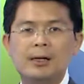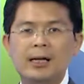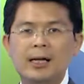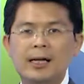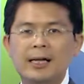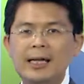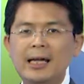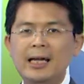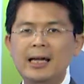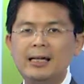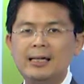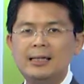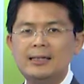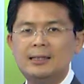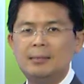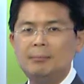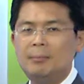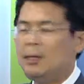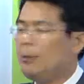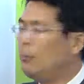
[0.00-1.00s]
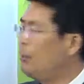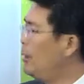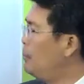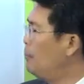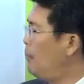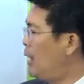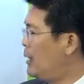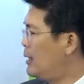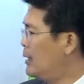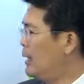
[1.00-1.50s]
here is the midweek
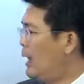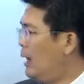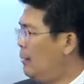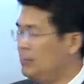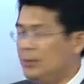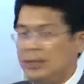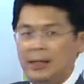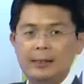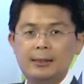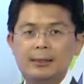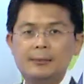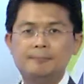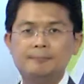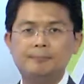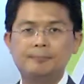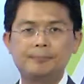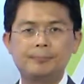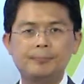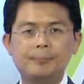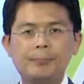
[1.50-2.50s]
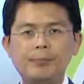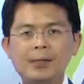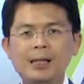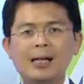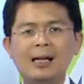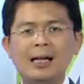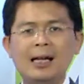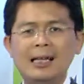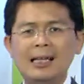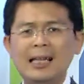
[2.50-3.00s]
market update.
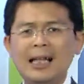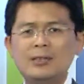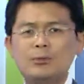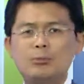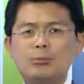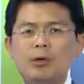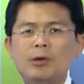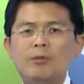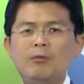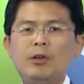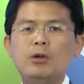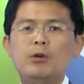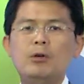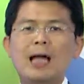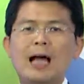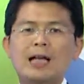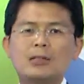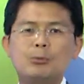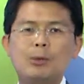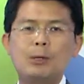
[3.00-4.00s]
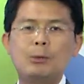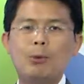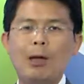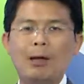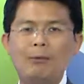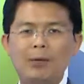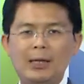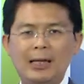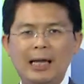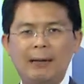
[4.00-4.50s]
Let's review last week
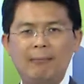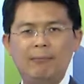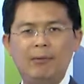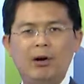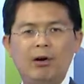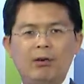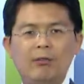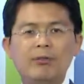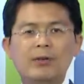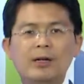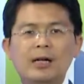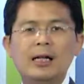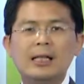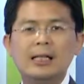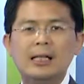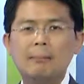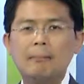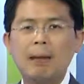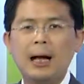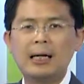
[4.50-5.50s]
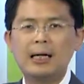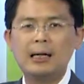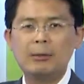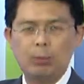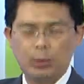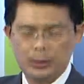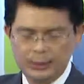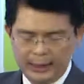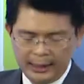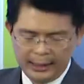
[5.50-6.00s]
where we left off. The market
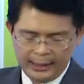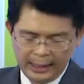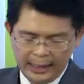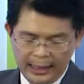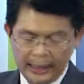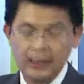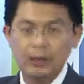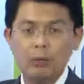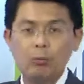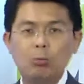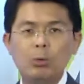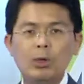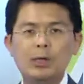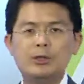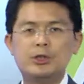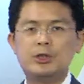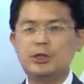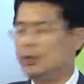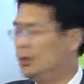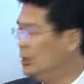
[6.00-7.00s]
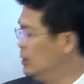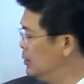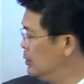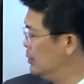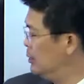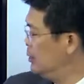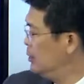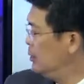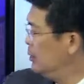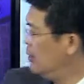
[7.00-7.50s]
was then at the verge
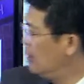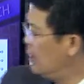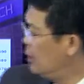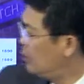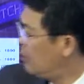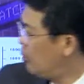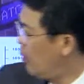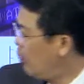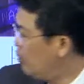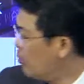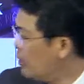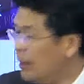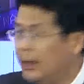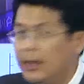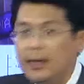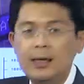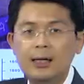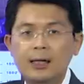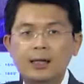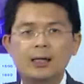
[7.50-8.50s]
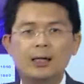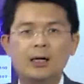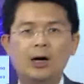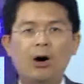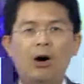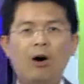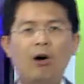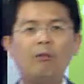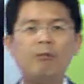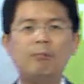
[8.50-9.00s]
around here
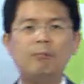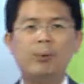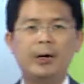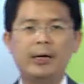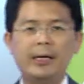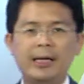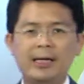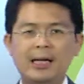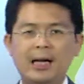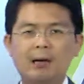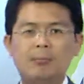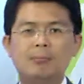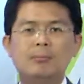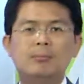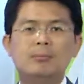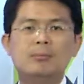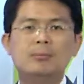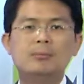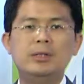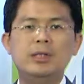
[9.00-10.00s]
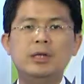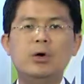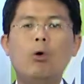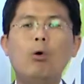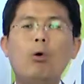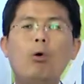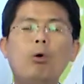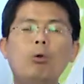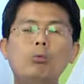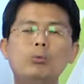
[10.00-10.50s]
of breaking up the
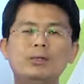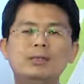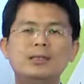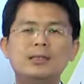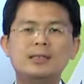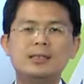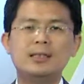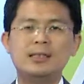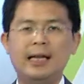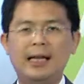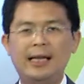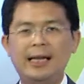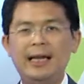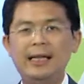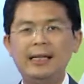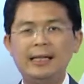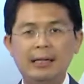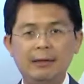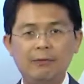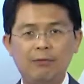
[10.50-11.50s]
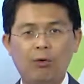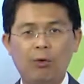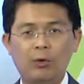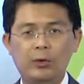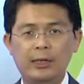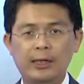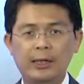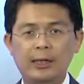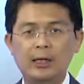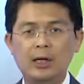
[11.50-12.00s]
old resistance at
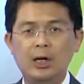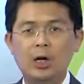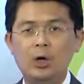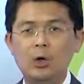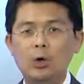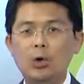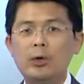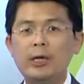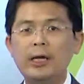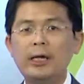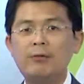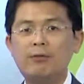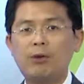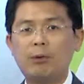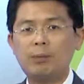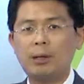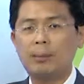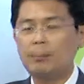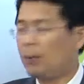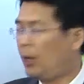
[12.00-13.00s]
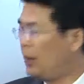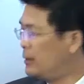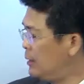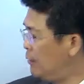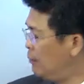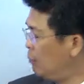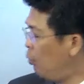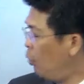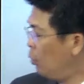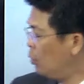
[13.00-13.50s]
1840. Looking from the price
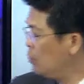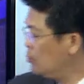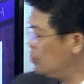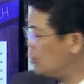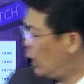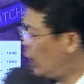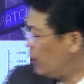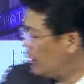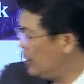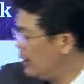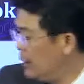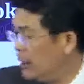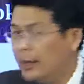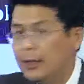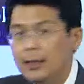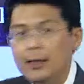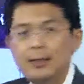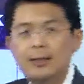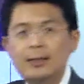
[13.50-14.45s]
and volume chart here,